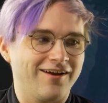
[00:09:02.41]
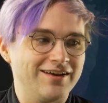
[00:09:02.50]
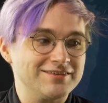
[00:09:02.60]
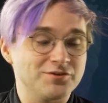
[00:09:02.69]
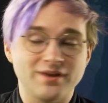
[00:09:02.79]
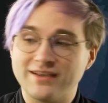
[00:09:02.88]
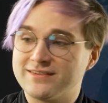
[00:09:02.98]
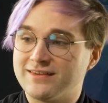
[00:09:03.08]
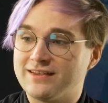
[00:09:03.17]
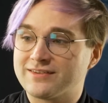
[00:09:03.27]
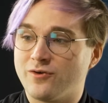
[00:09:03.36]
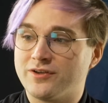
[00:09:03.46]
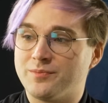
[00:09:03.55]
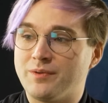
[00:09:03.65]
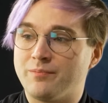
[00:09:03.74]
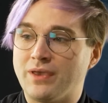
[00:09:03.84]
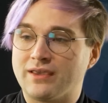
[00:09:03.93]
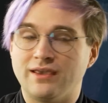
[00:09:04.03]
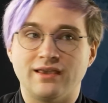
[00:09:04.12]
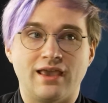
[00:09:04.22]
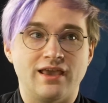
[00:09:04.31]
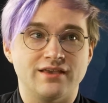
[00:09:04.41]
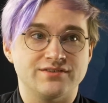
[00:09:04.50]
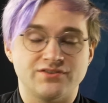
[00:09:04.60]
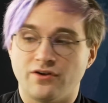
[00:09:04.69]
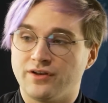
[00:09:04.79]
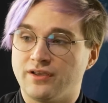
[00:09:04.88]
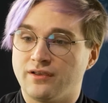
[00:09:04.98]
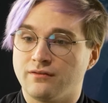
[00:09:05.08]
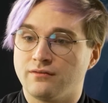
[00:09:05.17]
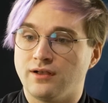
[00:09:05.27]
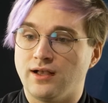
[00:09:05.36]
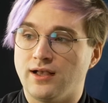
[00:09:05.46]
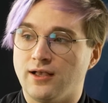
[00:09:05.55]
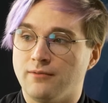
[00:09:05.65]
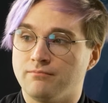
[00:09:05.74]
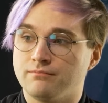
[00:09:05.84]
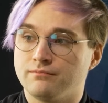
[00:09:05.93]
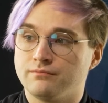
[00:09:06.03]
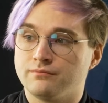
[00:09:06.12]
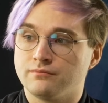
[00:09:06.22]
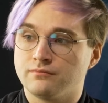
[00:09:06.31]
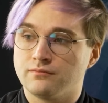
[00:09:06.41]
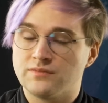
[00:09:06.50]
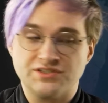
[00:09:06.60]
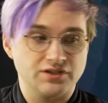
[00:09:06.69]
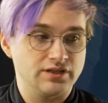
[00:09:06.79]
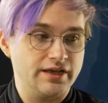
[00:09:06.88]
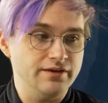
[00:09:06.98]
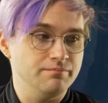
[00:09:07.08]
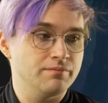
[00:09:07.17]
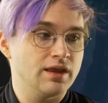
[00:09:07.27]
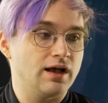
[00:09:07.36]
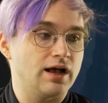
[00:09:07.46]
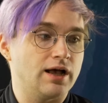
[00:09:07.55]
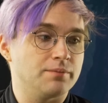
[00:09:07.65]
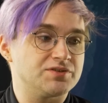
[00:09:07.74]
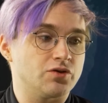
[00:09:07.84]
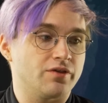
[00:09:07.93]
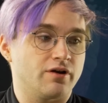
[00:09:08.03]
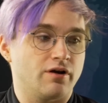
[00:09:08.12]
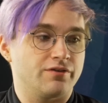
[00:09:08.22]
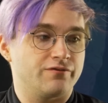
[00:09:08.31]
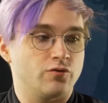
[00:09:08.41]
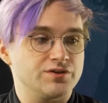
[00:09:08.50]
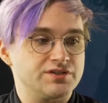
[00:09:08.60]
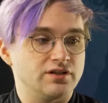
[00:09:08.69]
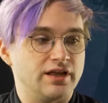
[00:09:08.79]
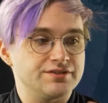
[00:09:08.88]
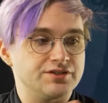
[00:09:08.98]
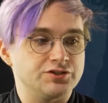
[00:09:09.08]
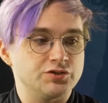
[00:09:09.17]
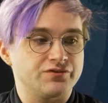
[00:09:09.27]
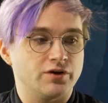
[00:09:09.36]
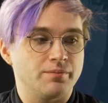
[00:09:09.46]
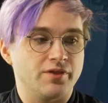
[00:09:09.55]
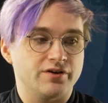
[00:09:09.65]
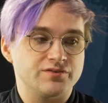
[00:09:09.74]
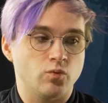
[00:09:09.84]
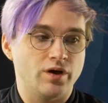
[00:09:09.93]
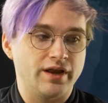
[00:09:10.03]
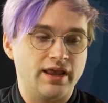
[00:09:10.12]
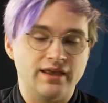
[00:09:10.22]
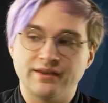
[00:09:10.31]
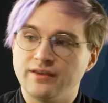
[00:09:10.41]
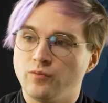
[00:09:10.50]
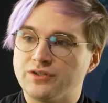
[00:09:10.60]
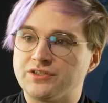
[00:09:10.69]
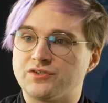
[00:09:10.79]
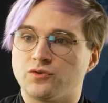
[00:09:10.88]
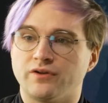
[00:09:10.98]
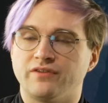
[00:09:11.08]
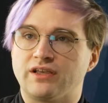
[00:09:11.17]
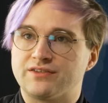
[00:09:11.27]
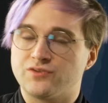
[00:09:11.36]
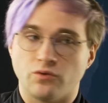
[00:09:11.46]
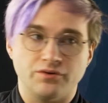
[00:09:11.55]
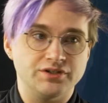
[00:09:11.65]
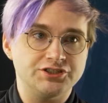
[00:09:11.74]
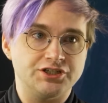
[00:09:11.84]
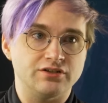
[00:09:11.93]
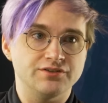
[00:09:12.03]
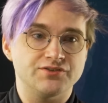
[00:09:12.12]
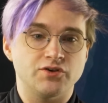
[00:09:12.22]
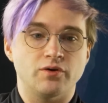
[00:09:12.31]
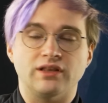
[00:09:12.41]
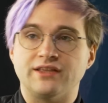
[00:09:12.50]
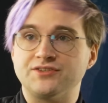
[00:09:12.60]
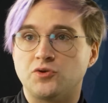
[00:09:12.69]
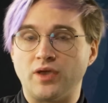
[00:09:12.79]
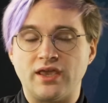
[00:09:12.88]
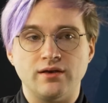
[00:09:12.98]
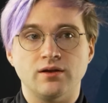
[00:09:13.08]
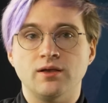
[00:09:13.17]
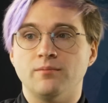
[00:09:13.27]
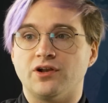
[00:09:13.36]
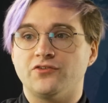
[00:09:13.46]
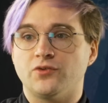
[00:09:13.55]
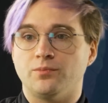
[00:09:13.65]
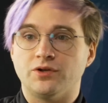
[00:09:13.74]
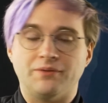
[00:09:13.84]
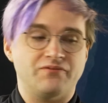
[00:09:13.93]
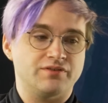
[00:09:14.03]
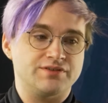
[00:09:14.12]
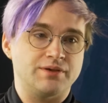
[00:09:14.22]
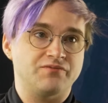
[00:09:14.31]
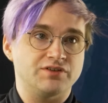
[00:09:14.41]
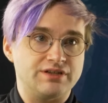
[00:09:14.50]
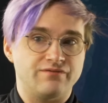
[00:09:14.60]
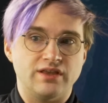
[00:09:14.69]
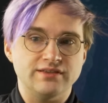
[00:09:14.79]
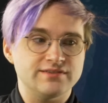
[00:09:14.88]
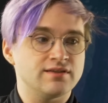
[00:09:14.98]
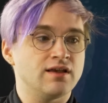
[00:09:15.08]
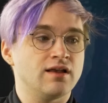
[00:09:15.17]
All right. So next is going to be picking a starting skill line. So there are the 4 skill lines to choose from. There's one-handed, which is sort of like a sword and a shield, so it lets you hit, but also put up some for defense.